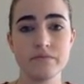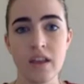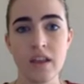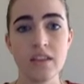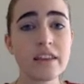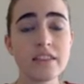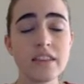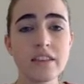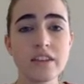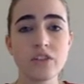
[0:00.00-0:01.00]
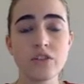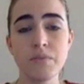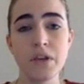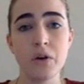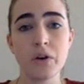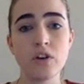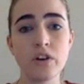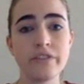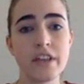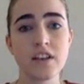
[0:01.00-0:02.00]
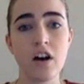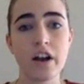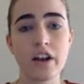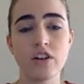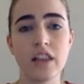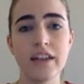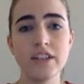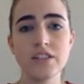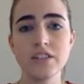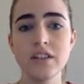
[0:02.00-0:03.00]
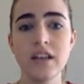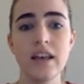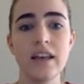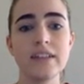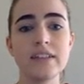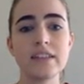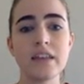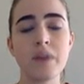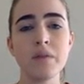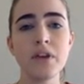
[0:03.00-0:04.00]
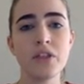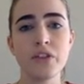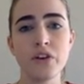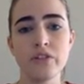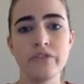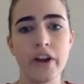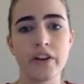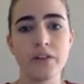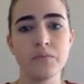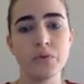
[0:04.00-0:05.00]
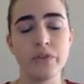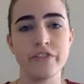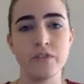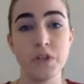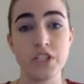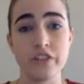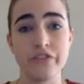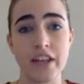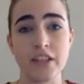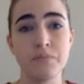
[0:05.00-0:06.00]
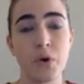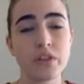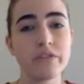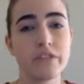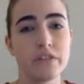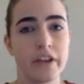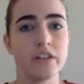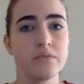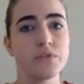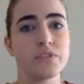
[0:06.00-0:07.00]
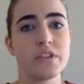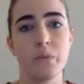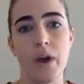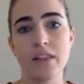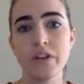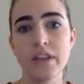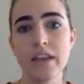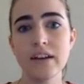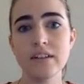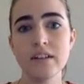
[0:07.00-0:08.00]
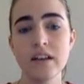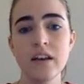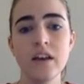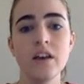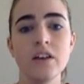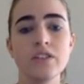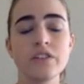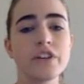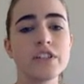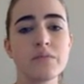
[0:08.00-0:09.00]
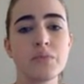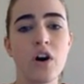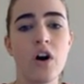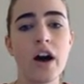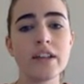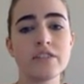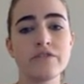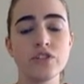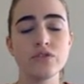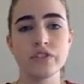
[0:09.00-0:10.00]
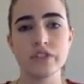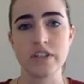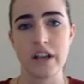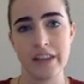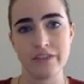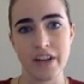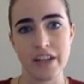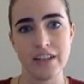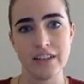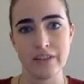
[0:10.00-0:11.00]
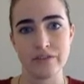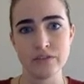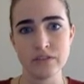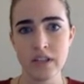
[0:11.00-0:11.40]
The second thing that could be going on if there's a high correlation is that there might be a third variable which affects both of the variables that we're looking at. So for example, the heights of children and their reading level.